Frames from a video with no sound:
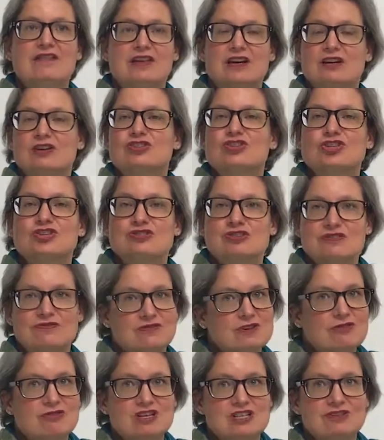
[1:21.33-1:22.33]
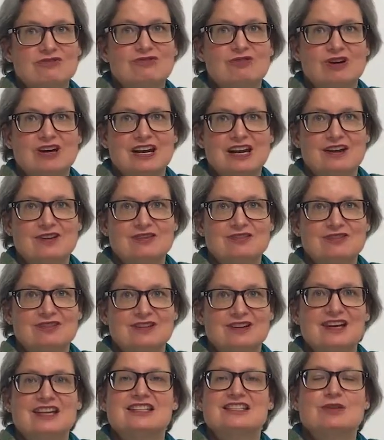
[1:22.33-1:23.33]
The culture is very different now.
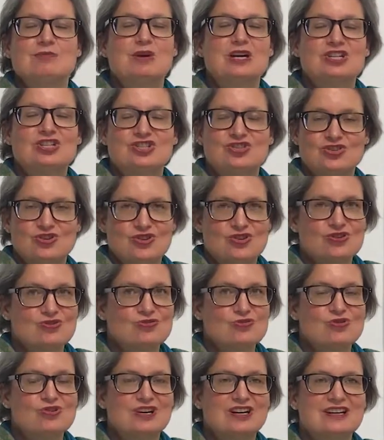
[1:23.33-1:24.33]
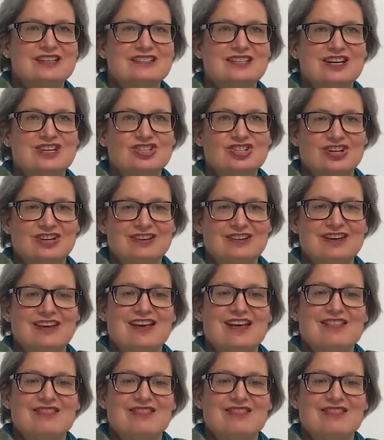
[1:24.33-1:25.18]
It's a much stronger organisation.